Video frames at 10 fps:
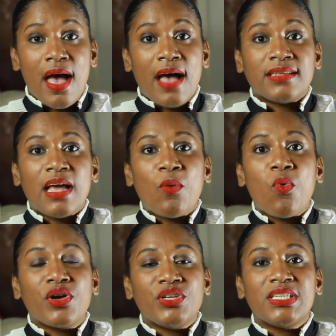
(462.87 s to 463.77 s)
and I
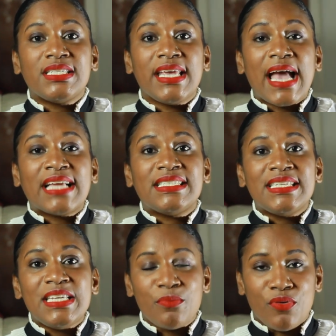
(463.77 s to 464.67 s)
want you to take a
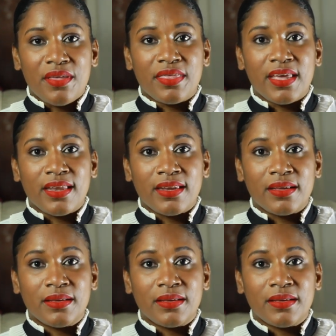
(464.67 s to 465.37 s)
deep breath in.